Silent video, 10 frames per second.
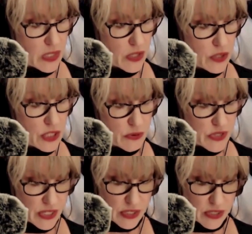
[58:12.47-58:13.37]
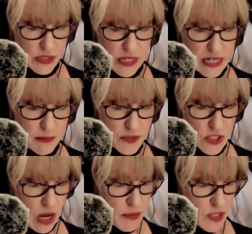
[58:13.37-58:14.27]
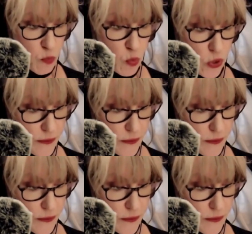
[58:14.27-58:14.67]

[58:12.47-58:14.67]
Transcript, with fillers: there was a guy named Thomas Moore